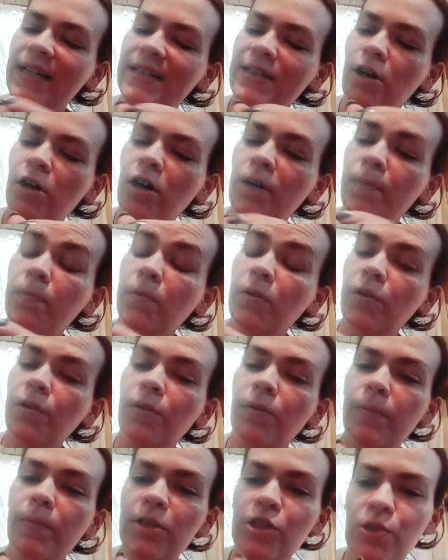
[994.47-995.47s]
like a dark
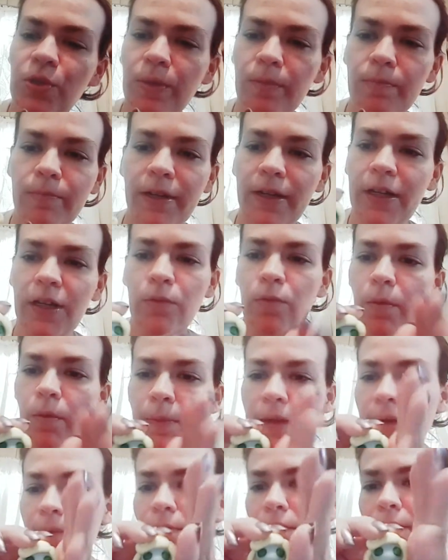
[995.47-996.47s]
blue, but you
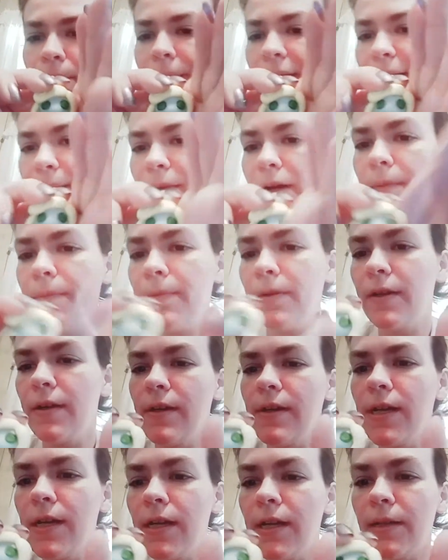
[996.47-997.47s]
won't be able to pick them up
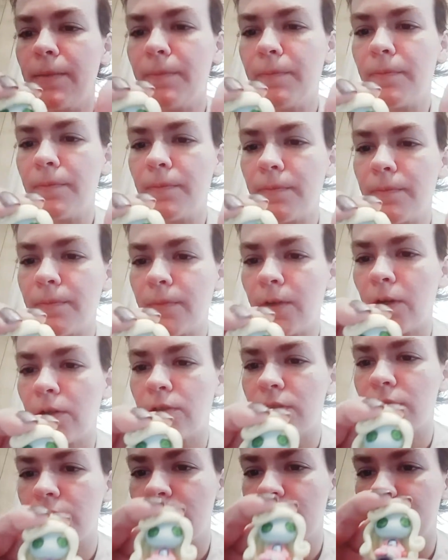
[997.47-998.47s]

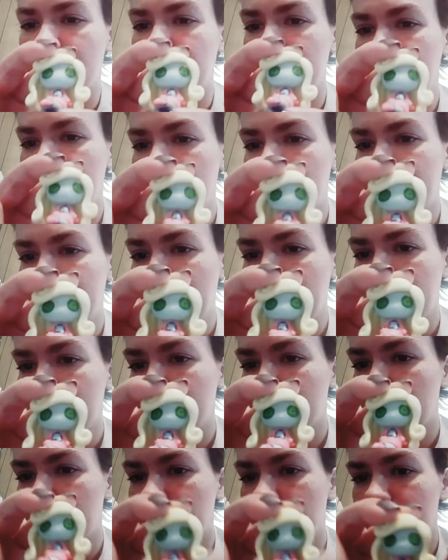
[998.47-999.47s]
on
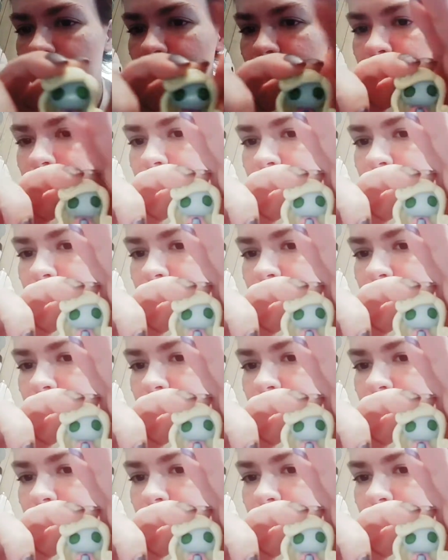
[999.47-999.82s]
camera.